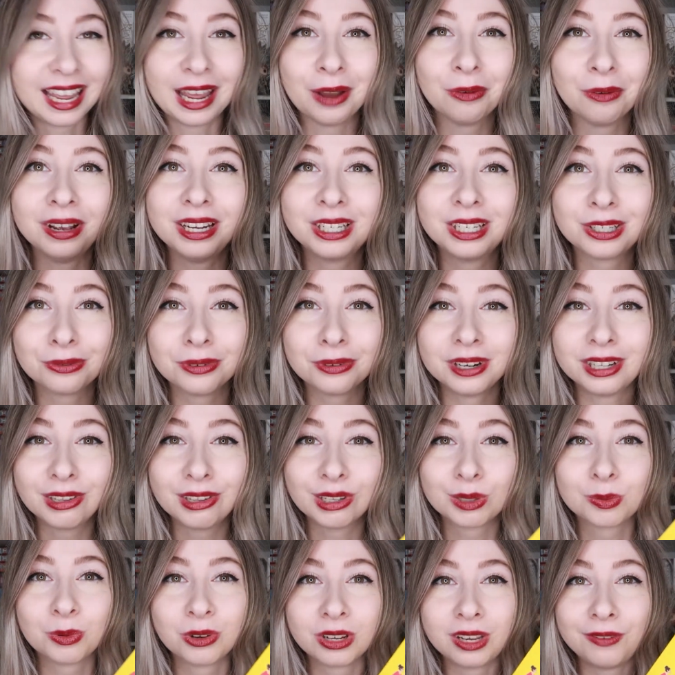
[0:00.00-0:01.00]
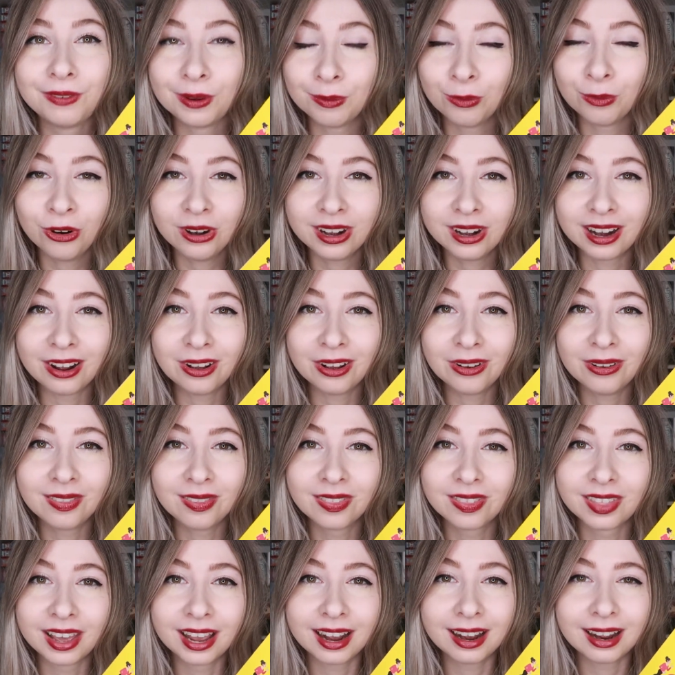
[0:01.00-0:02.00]
can't wait to read this book even more now
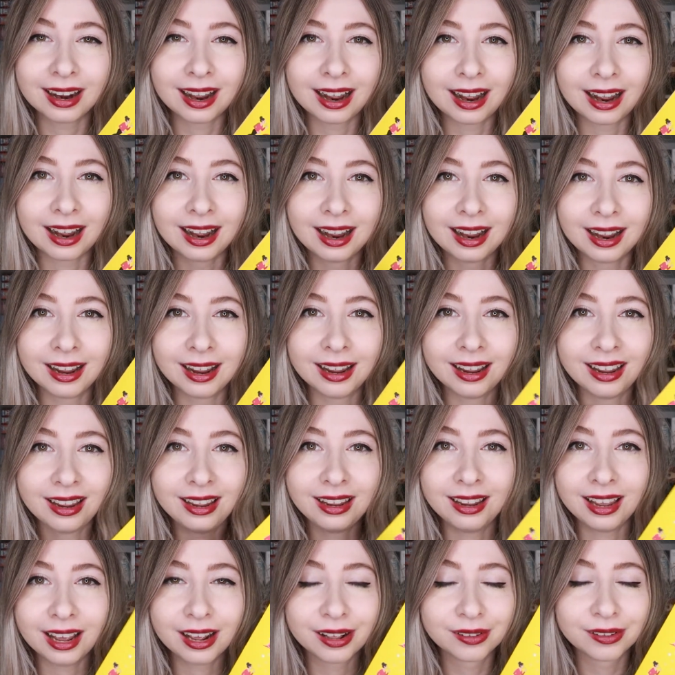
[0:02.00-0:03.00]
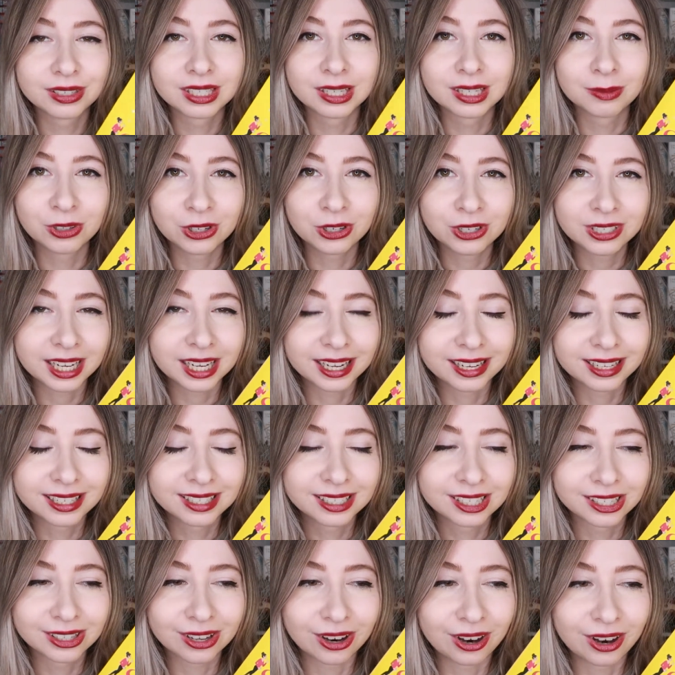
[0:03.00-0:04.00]
that I have similar
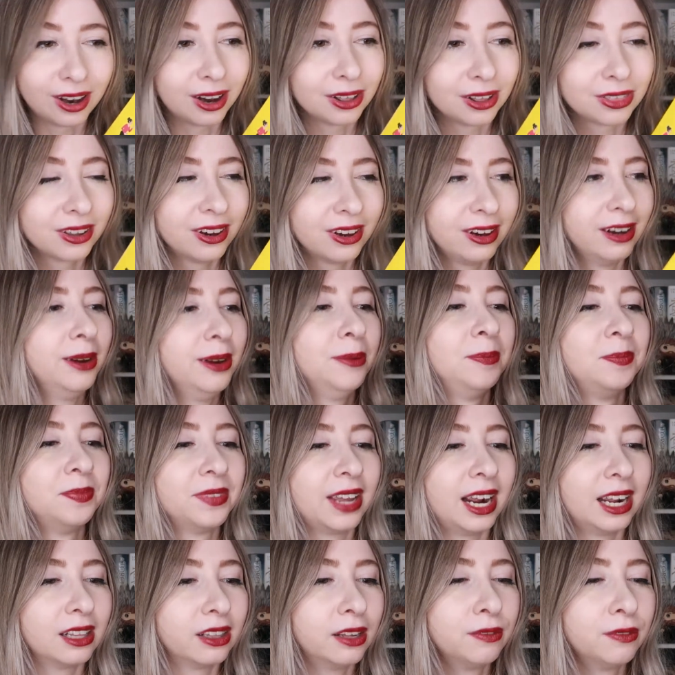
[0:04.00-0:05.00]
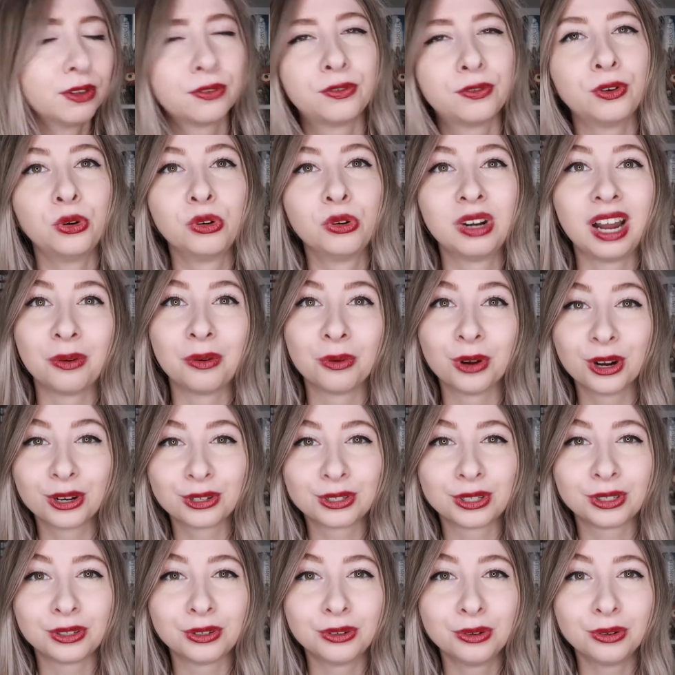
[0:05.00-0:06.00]
tastes to the author. I love the Food Network
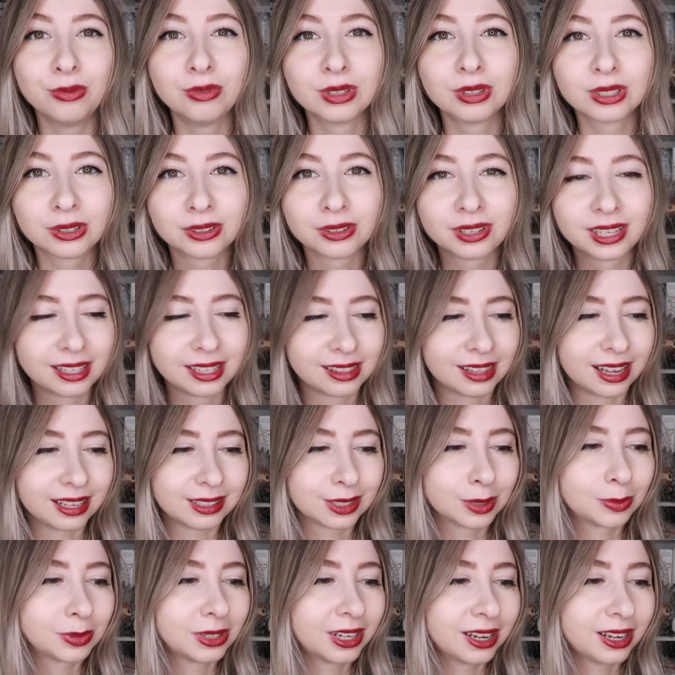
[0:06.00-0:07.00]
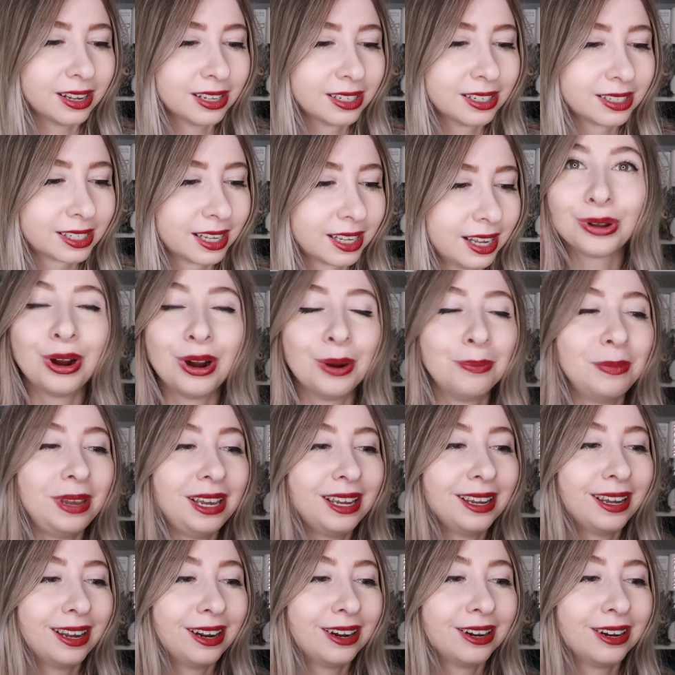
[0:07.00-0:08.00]
too, so like that's a plus. So our
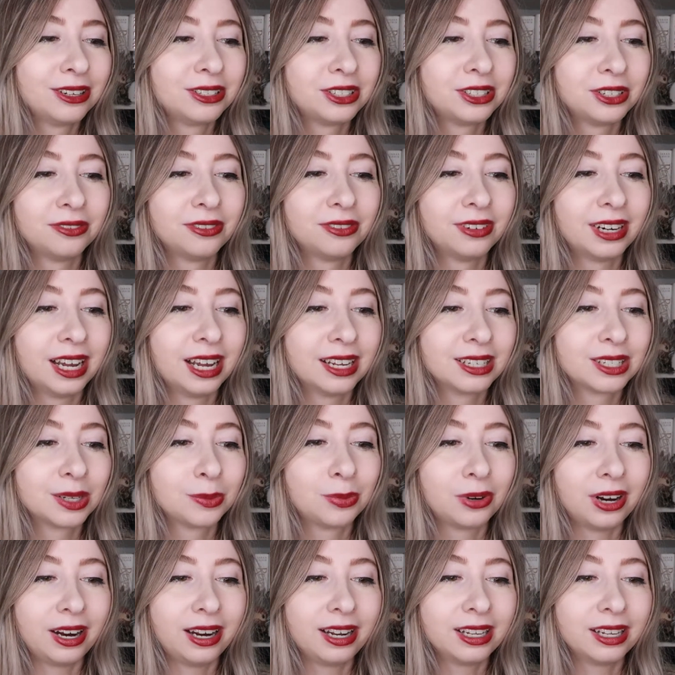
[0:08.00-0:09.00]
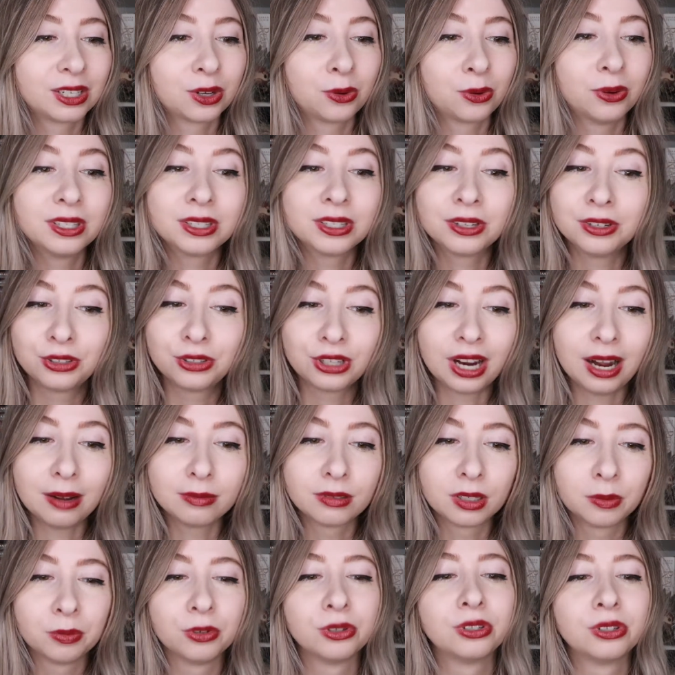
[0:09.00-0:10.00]
main character, Vanessa Price, quits her
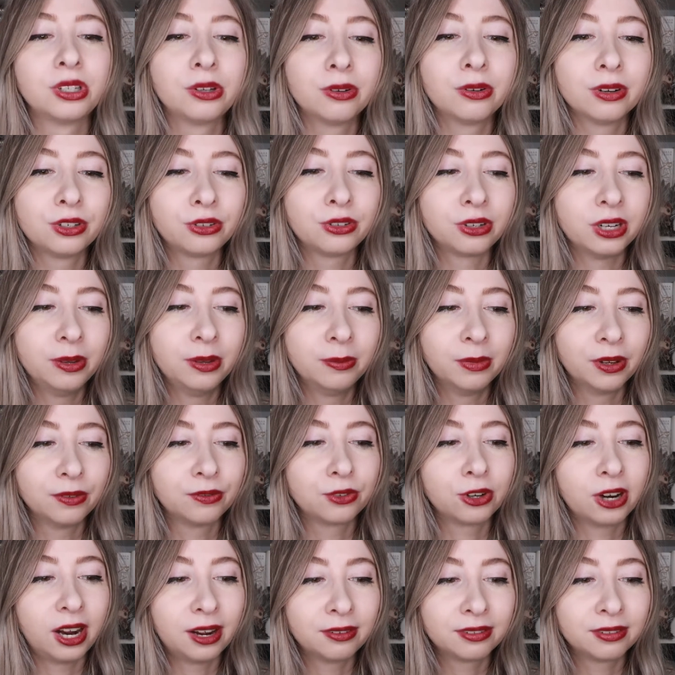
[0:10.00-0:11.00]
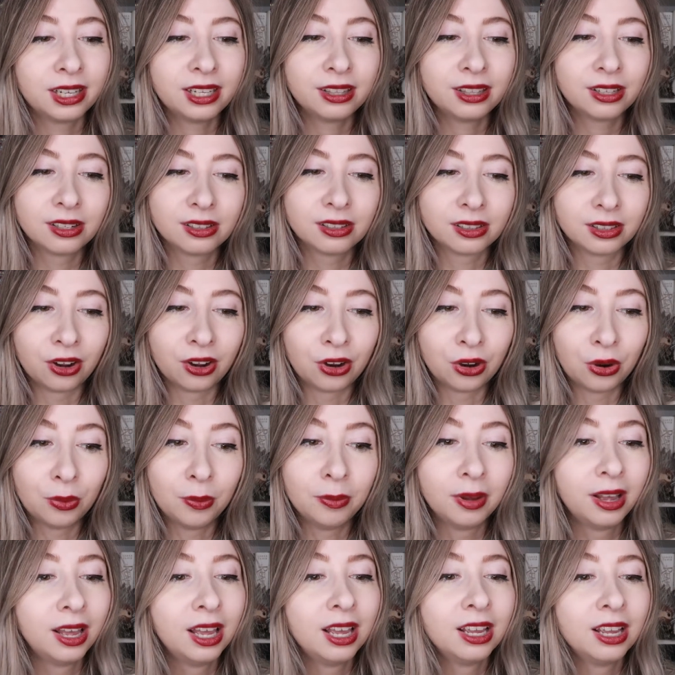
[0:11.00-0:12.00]
job to pursue her dream of traveling the globe.